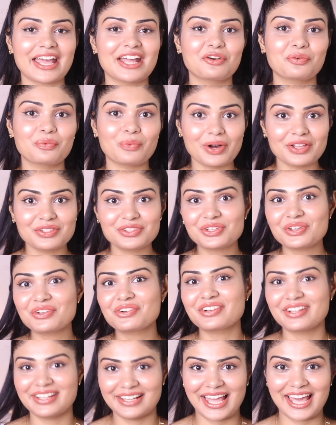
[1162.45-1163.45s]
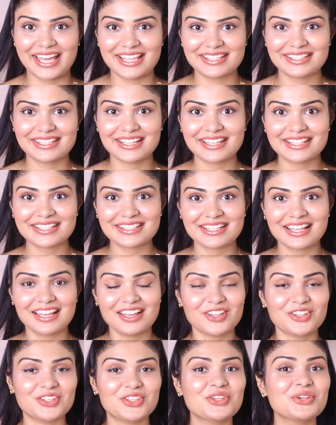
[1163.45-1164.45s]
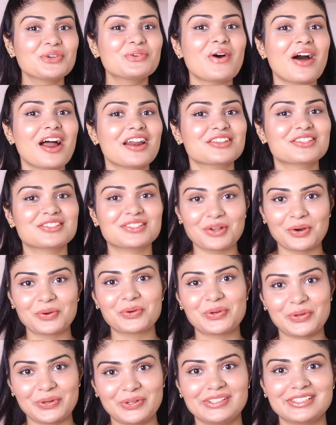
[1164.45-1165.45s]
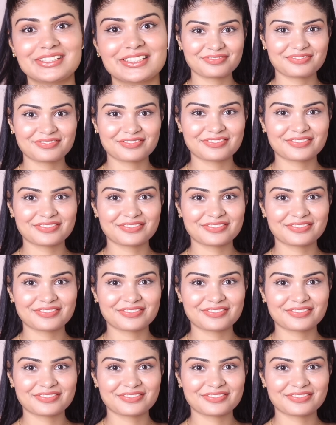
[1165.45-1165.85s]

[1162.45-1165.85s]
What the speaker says: and once you realize this, you are so golden.